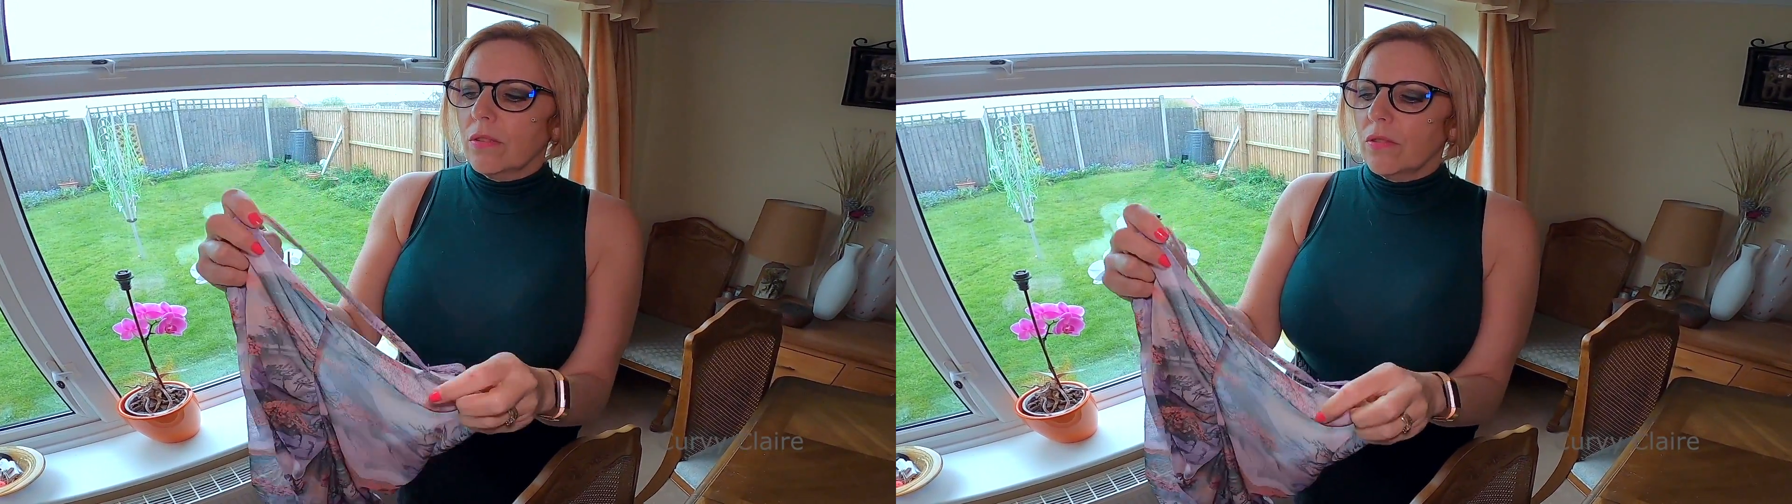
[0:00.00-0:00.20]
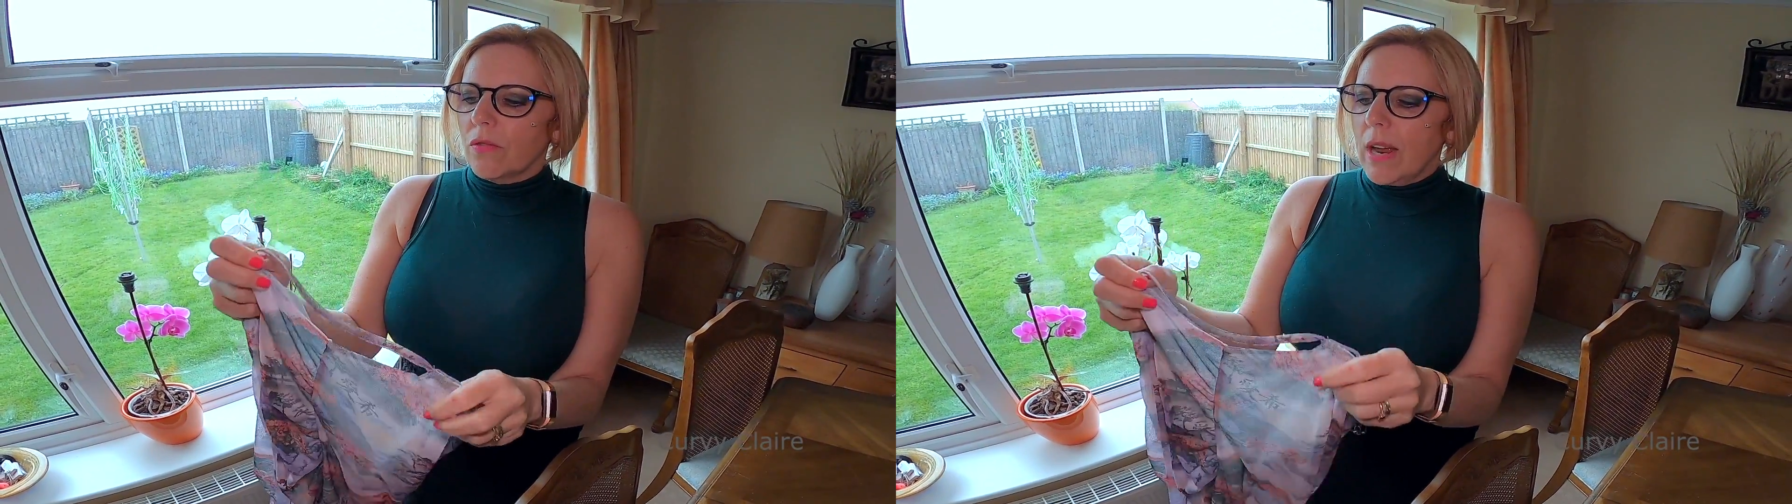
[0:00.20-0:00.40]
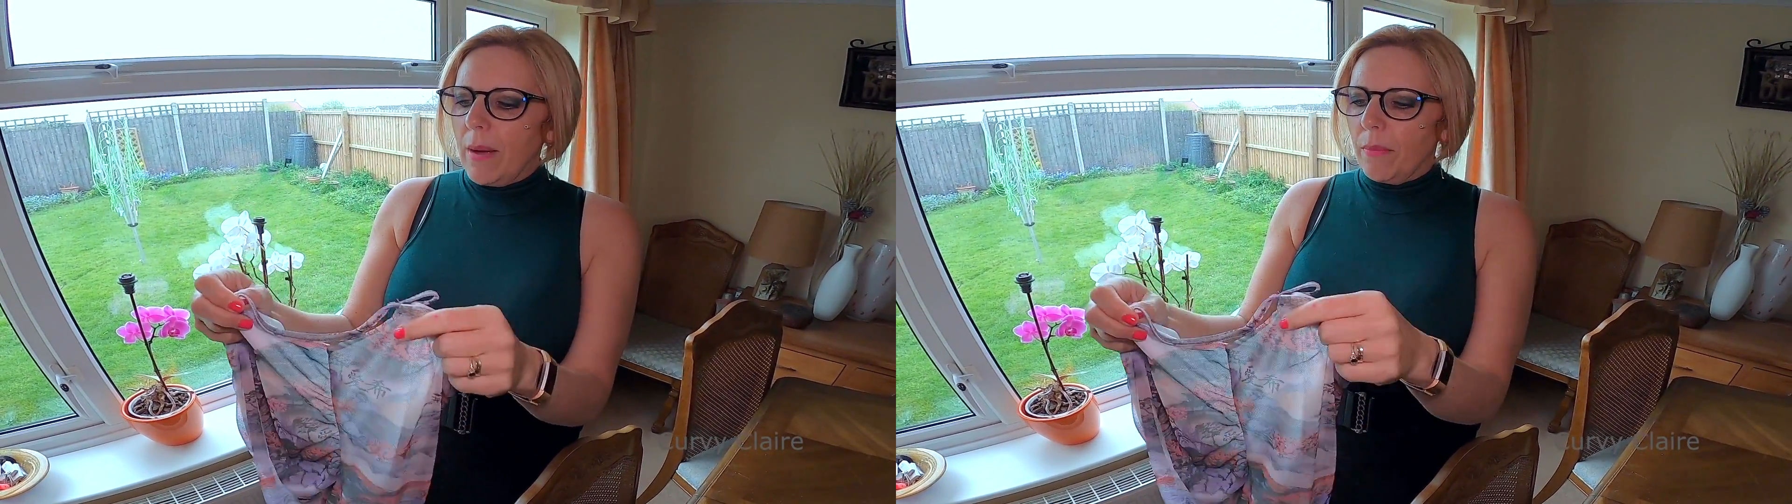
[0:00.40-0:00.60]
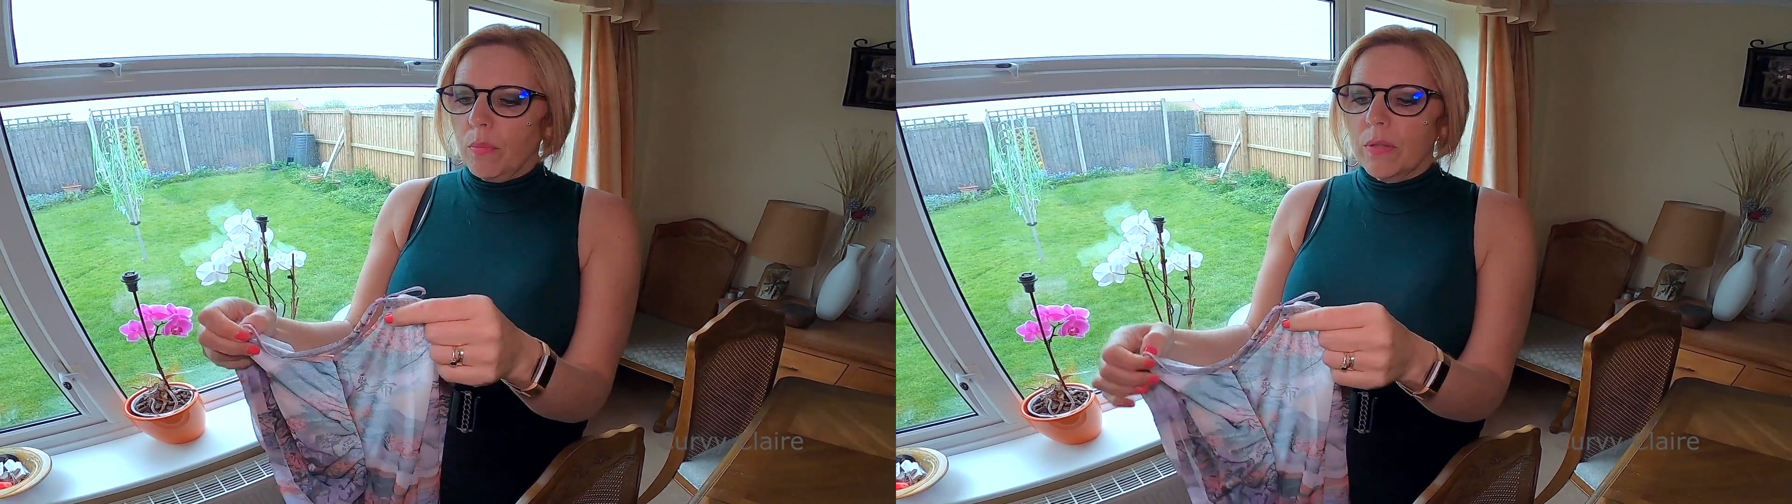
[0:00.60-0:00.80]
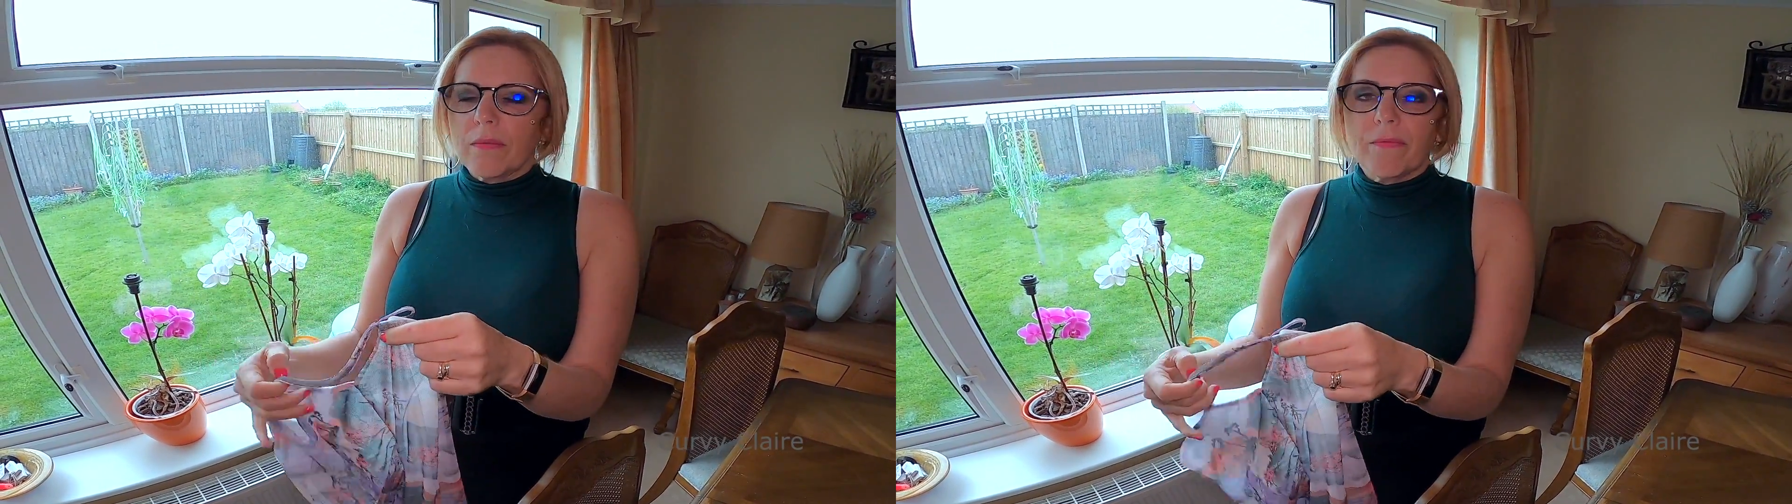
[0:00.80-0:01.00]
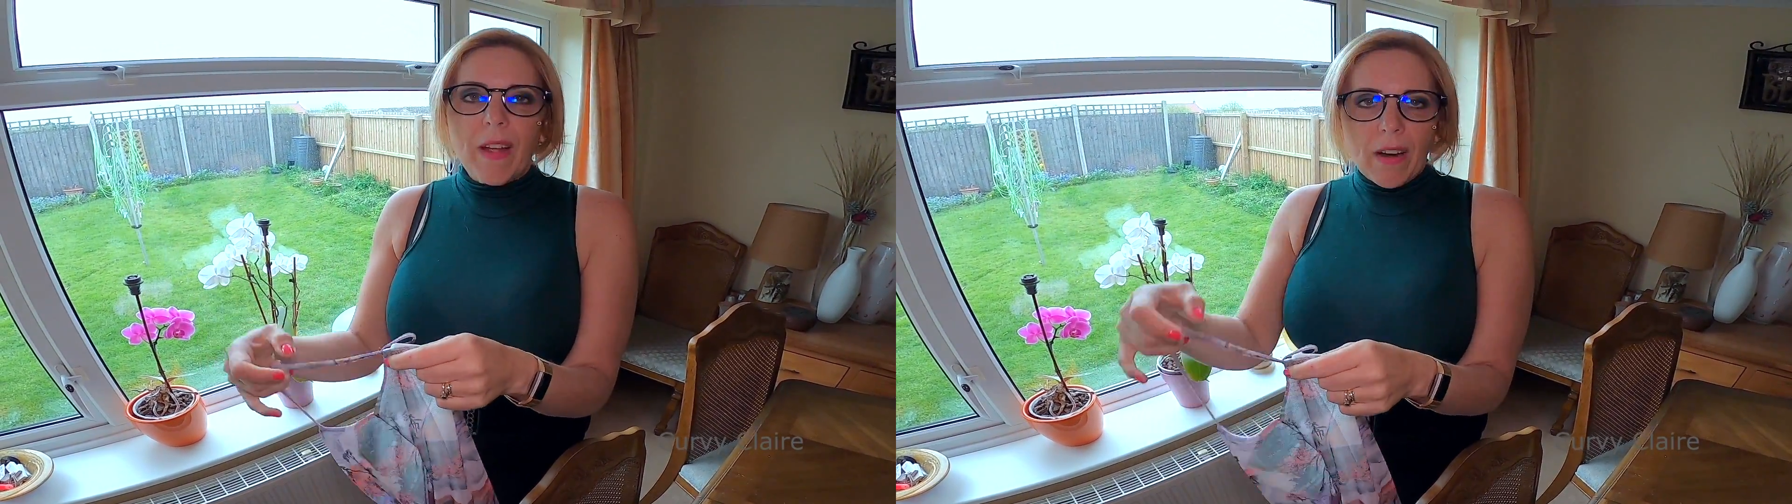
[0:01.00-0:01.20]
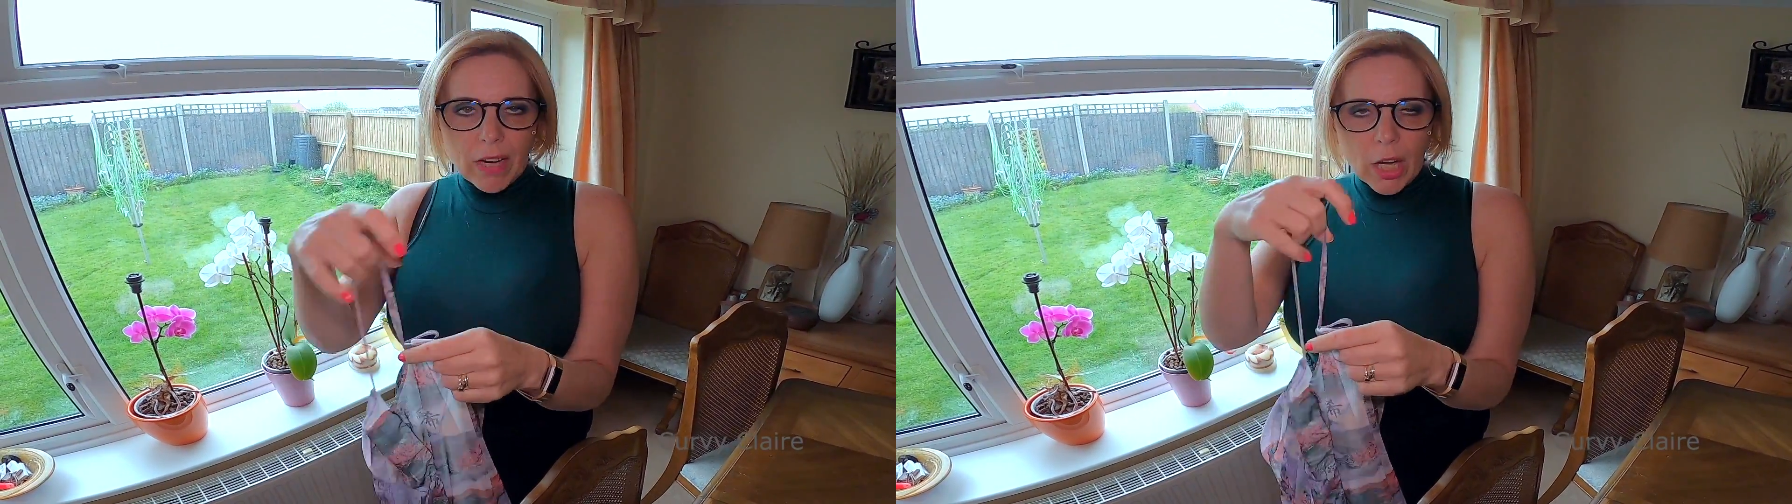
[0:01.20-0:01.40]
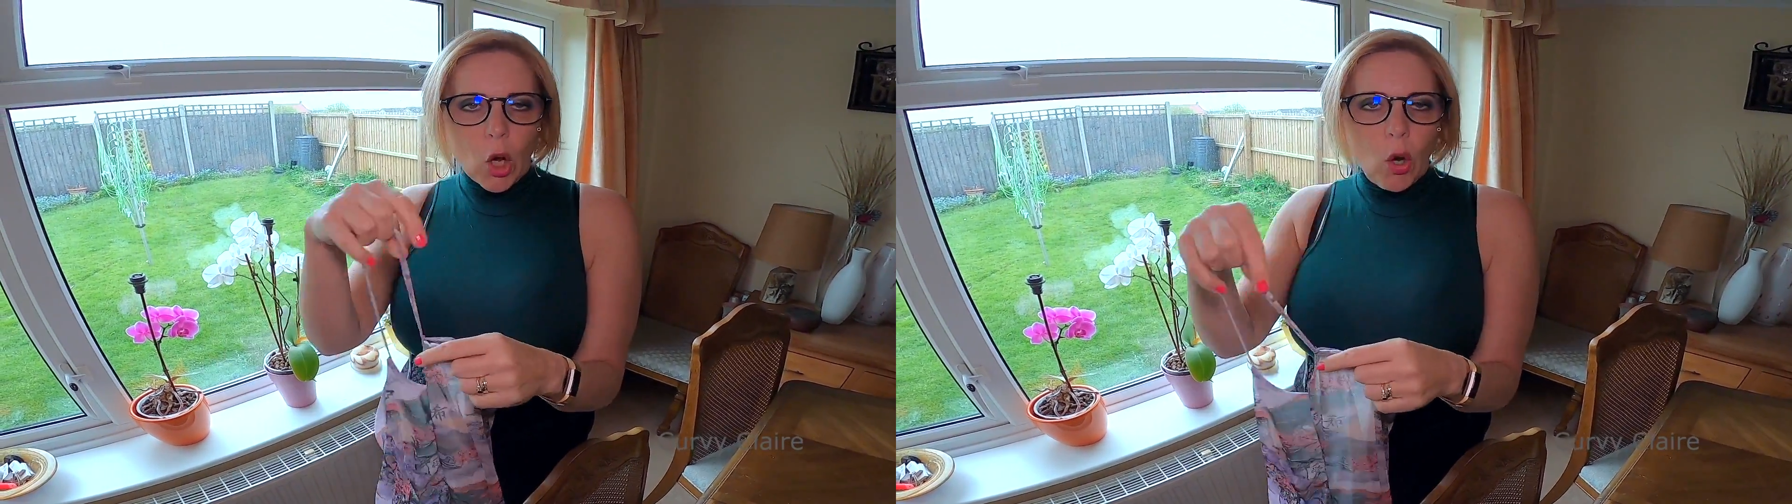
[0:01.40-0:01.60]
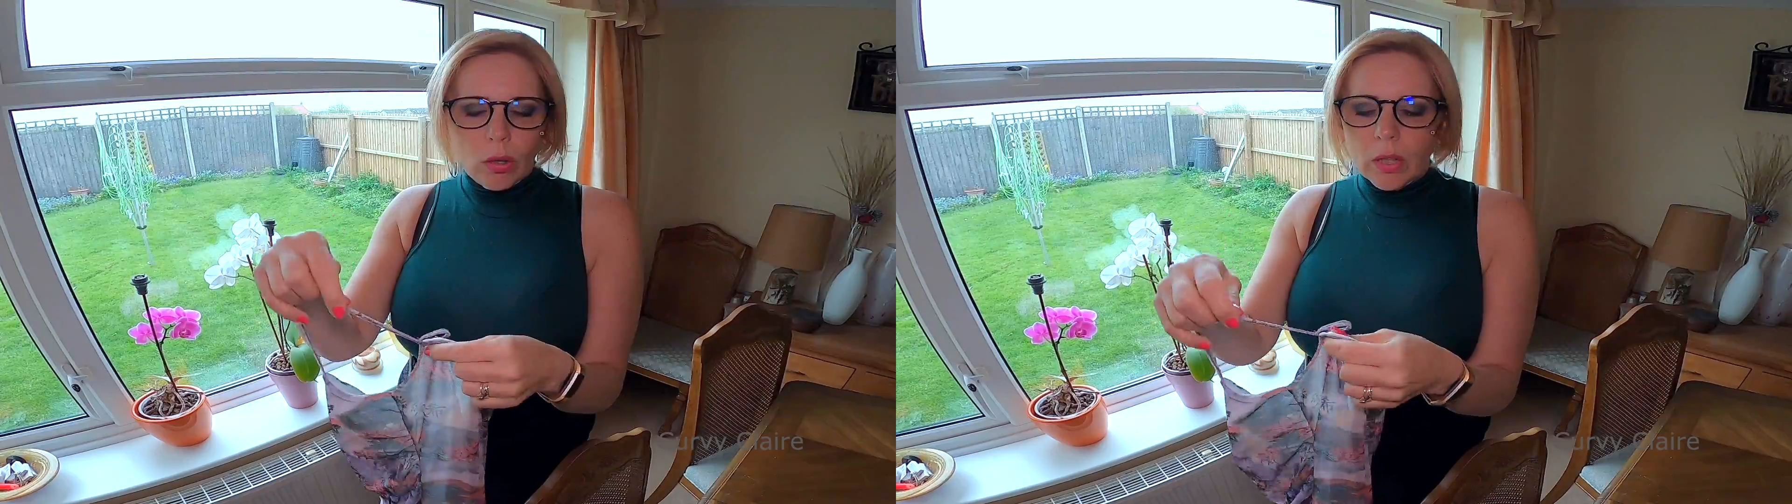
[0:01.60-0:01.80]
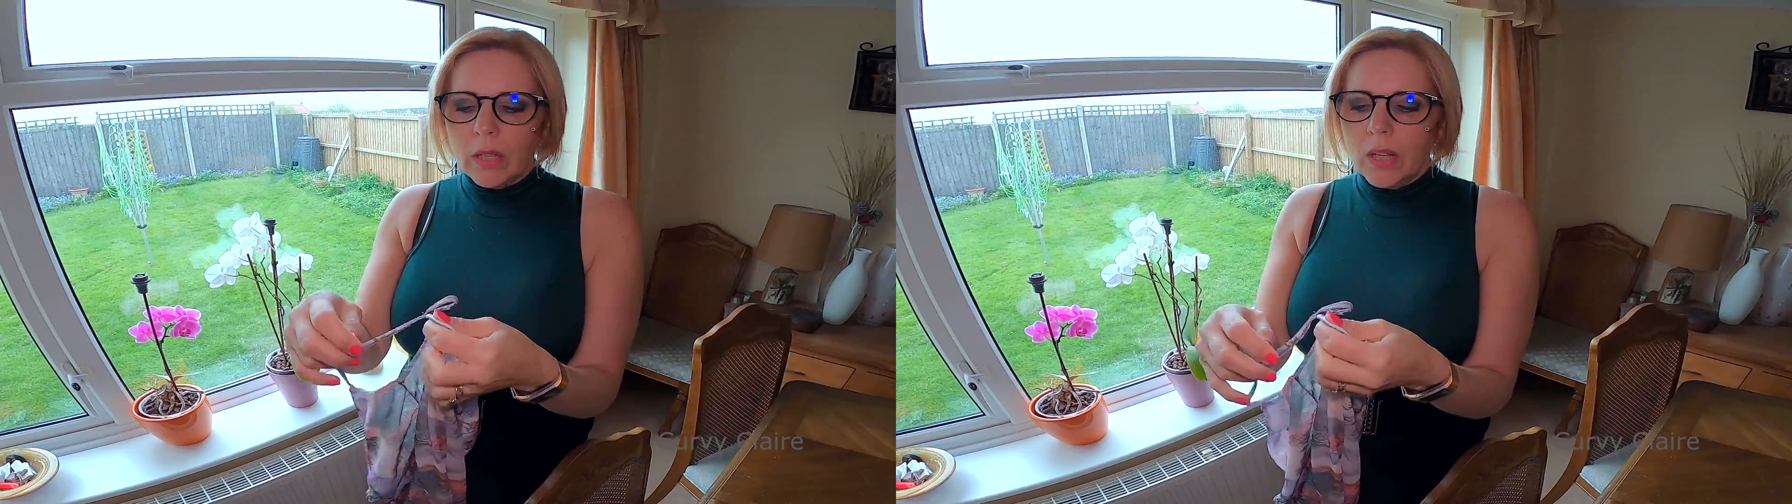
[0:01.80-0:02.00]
the strap was very long.